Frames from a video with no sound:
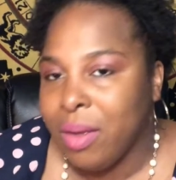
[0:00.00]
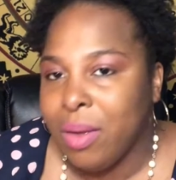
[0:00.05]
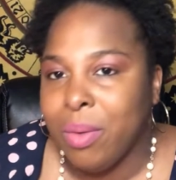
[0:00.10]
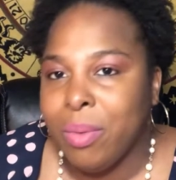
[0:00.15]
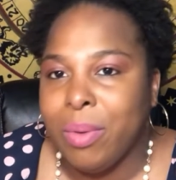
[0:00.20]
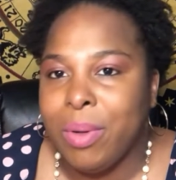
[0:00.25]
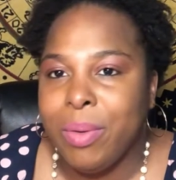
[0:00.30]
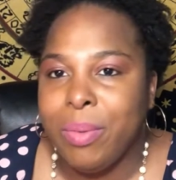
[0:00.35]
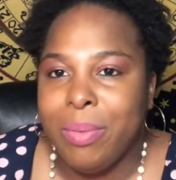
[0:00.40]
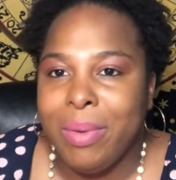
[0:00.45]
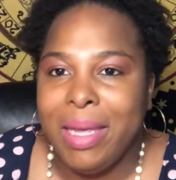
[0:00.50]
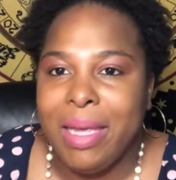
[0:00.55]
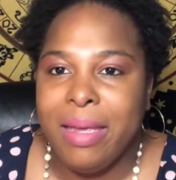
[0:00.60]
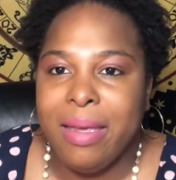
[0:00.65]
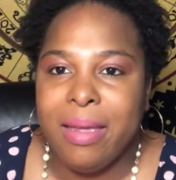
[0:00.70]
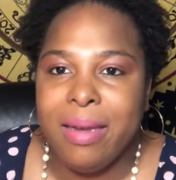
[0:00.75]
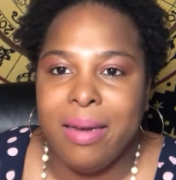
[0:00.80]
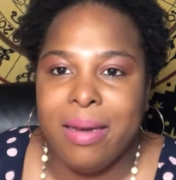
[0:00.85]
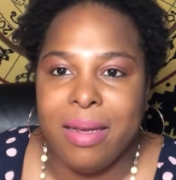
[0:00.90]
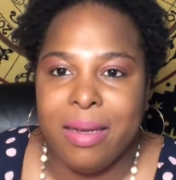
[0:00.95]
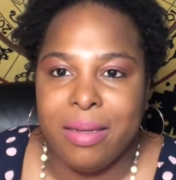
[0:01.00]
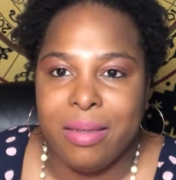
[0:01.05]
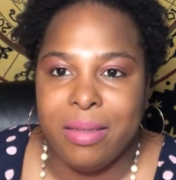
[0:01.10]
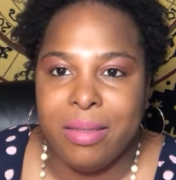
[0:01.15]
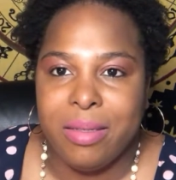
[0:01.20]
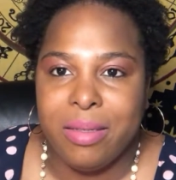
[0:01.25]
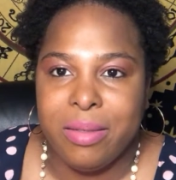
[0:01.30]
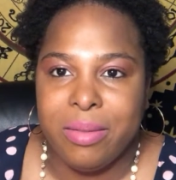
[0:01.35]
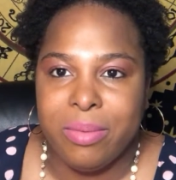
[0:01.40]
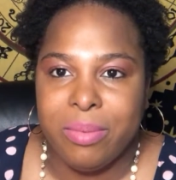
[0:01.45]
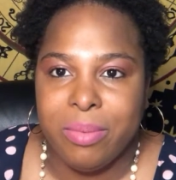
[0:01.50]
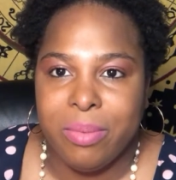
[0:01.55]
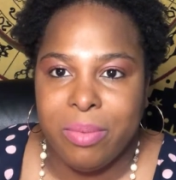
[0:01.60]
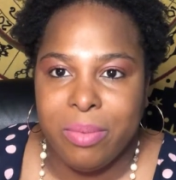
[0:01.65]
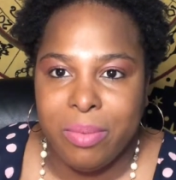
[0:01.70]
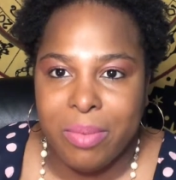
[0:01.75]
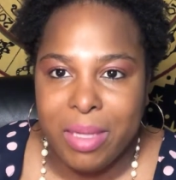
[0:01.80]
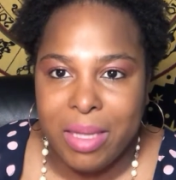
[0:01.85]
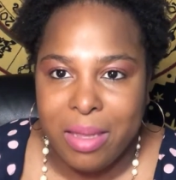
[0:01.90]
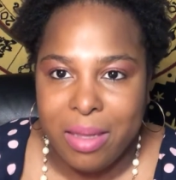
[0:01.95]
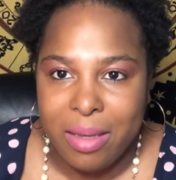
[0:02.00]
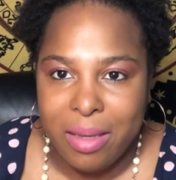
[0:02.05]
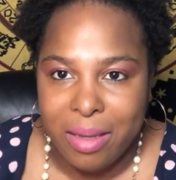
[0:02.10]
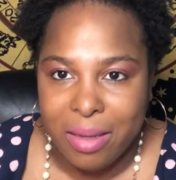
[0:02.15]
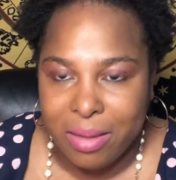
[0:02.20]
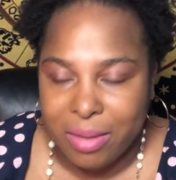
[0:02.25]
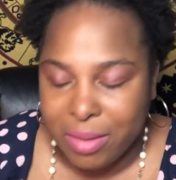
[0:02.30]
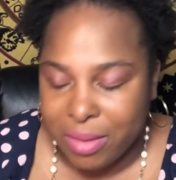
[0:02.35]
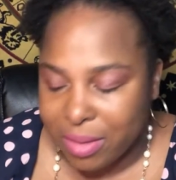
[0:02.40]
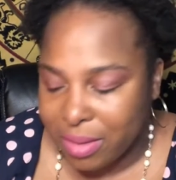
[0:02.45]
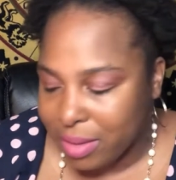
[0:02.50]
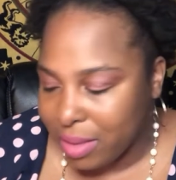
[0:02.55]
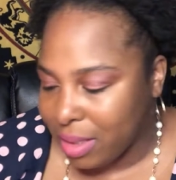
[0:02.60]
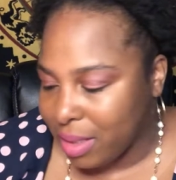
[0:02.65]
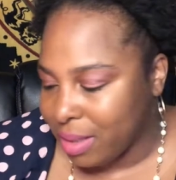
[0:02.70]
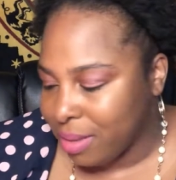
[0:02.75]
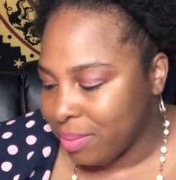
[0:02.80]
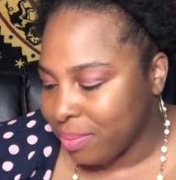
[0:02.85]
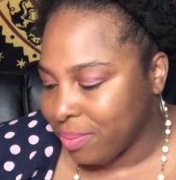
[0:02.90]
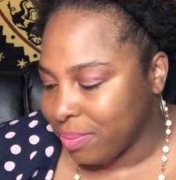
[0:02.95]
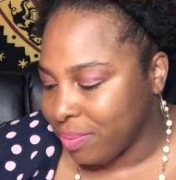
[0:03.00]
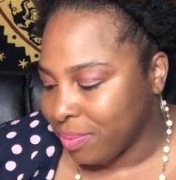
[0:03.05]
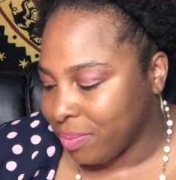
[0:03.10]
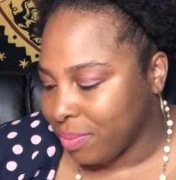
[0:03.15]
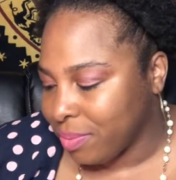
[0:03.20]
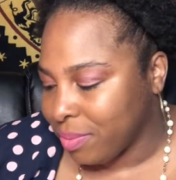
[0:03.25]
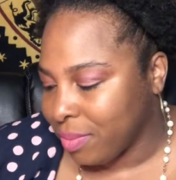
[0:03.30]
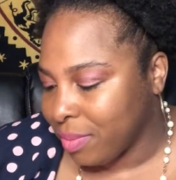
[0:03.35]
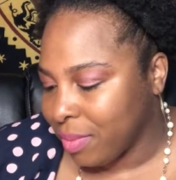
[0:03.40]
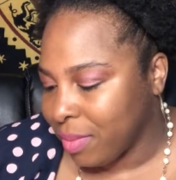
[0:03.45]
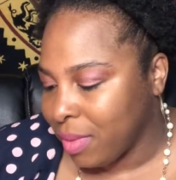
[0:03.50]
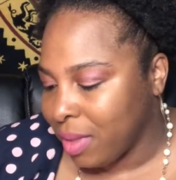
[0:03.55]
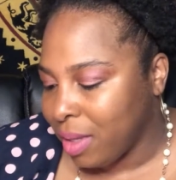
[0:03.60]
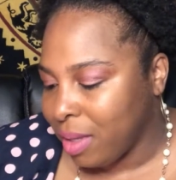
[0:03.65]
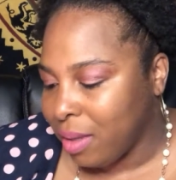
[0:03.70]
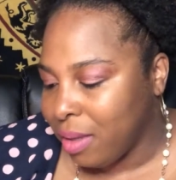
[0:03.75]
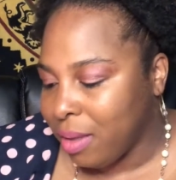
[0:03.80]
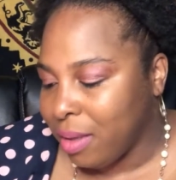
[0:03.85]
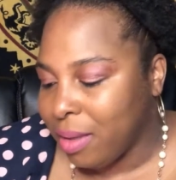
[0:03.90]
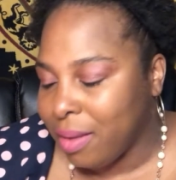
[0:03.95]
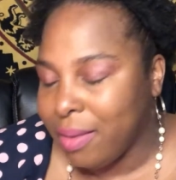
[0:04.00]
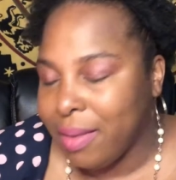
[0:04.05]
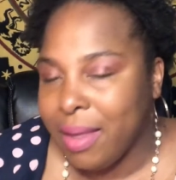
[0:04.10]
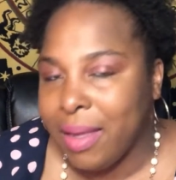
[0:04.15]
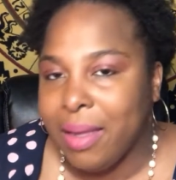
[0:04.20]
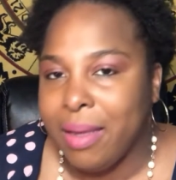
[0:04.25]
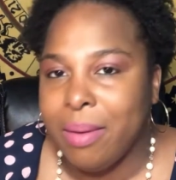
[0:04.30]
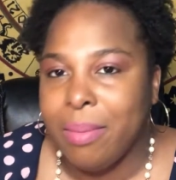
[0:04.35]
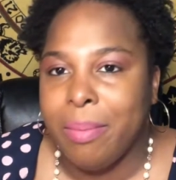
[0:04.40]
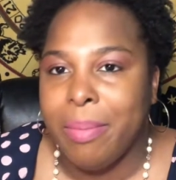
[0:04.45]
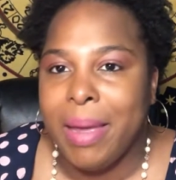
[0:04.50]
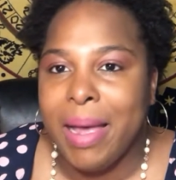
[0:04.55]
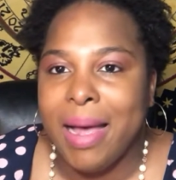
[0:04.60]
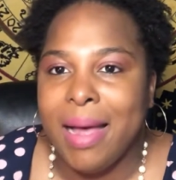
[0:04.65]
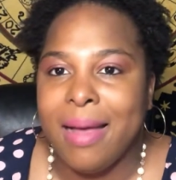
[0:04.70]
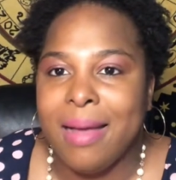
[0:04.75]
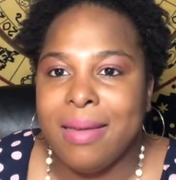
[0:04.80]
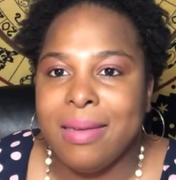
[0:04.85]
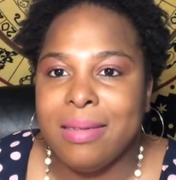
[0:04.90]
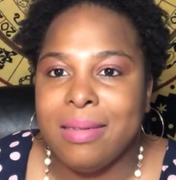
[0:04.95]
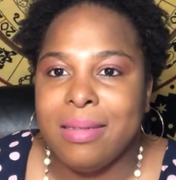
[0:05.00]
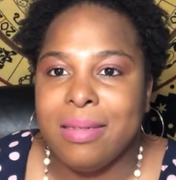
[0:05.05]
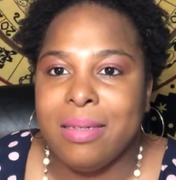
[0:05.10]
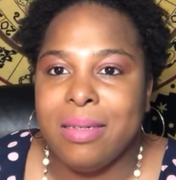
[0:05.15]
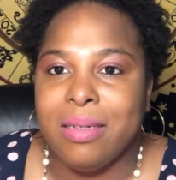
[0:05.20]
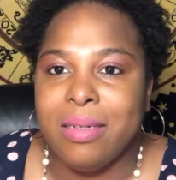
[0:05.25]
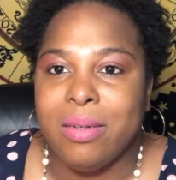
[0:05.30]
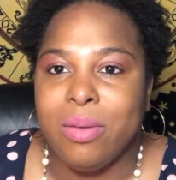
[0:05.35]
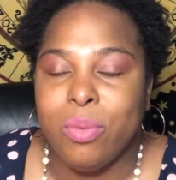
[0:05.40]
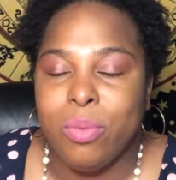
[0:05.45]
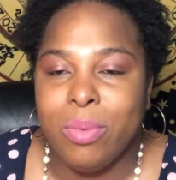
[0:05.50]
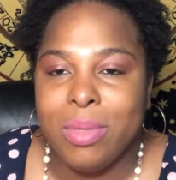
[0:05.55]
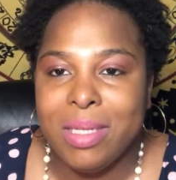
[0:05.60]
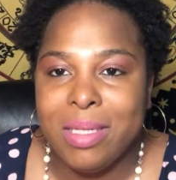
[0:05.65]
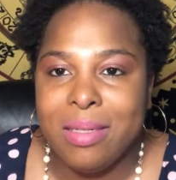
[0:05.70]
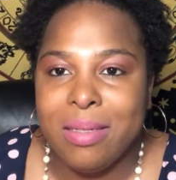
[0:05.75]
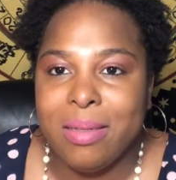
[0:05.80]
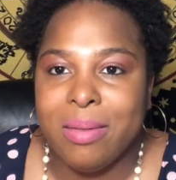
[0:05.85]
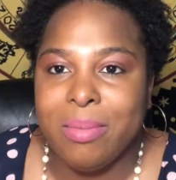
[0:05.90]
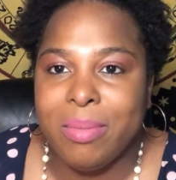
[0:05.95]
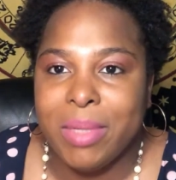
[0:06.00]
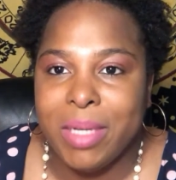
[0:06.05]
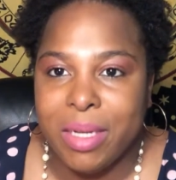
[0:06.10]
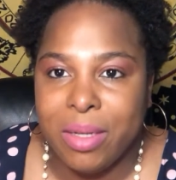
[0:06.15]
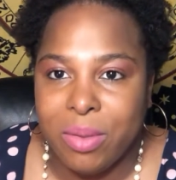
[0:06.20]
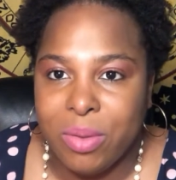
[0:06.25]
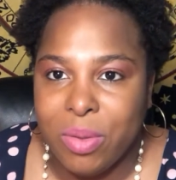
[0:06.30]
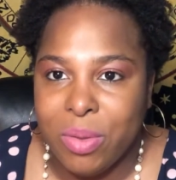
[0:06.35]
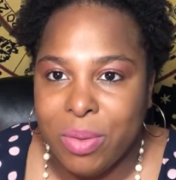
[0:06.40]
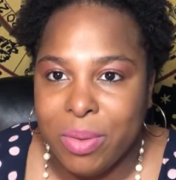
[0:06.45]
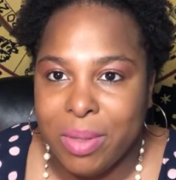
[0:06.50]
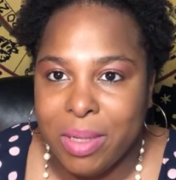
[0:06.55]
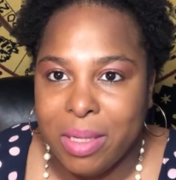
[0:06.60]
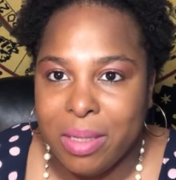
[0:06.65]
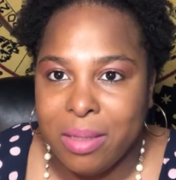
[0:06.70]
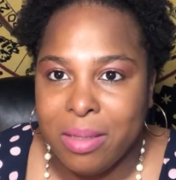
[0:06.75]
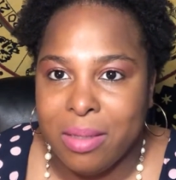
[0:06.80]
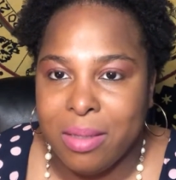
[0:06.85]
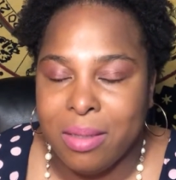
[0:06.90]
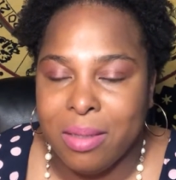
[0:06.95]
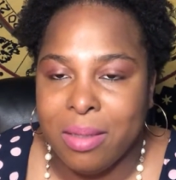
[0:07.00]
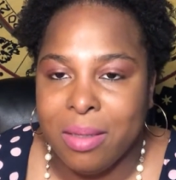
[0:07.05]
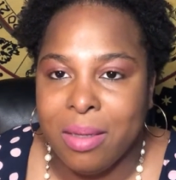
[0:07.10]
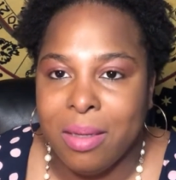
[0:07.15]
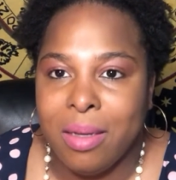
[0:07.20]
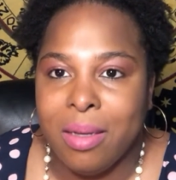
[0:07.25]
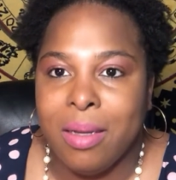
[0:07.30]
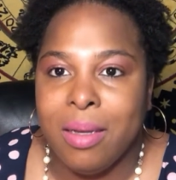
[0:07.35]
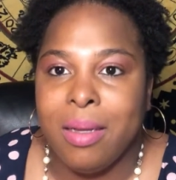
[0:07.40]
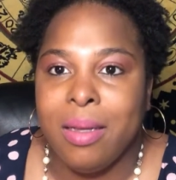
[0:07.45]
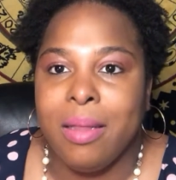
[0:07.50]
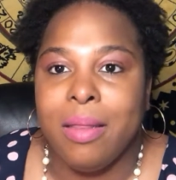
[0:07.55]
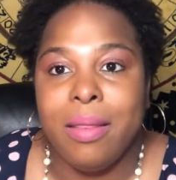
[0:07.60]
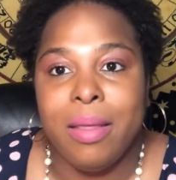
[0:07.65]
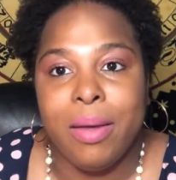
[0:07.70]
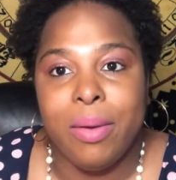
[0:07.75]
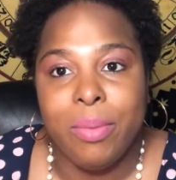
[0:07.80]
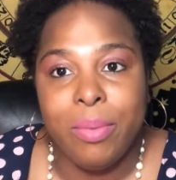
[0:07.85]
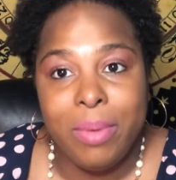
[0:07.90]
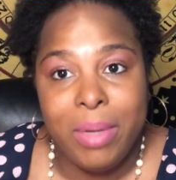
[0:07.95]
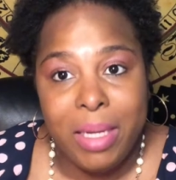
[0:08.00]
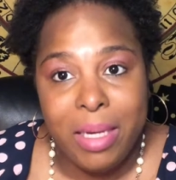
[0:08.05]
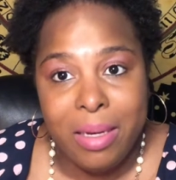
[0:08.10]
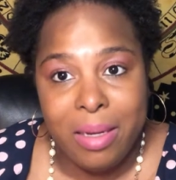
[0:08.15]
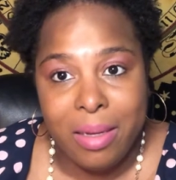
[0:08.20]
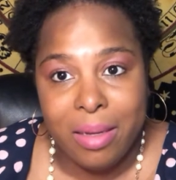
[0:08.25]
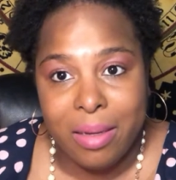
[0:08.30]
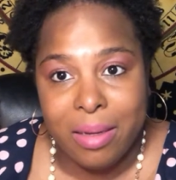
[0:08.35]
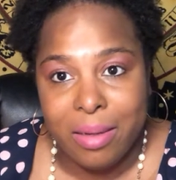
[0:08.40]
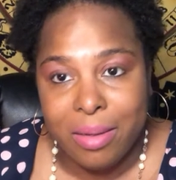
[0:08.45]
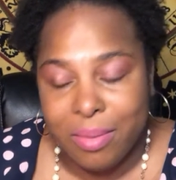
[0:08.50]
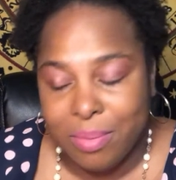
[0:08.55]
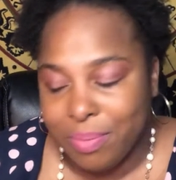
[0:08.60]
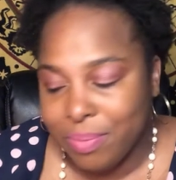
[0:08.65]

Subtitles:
When we connect with the elderly, they can pass the wisdom down to us that we need.